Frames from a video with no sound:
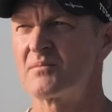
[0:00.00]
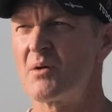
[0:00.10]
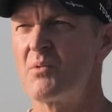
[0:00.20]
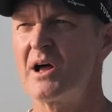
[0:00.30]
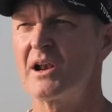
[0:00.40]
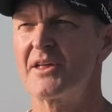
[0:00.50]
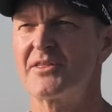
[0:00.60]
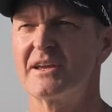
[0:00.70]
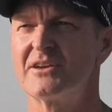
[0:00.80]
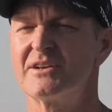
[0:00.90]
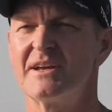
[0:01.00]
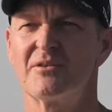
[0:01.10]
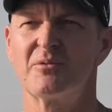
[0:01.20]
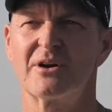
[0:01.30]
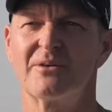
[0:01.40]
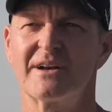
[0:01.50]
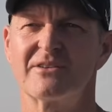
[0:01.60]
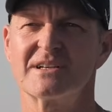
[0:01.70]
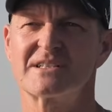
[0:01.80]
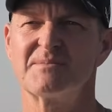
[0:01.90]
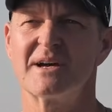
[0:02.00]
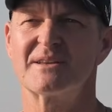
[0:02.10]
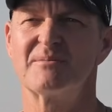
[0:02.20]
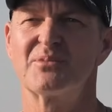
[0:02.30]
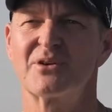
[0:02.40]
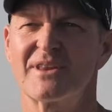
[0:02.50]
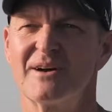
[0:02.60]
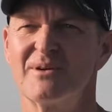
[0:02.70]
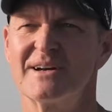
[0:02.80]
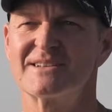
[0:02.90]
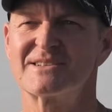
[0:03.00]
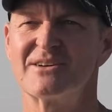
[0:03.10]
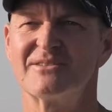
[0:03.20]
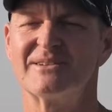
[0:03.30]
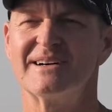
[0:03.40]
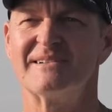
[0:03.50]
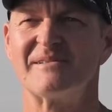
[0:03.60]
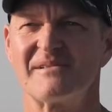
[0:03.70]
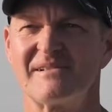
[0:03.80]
Well, I think you'd never want to underestimate them, put it that way. So,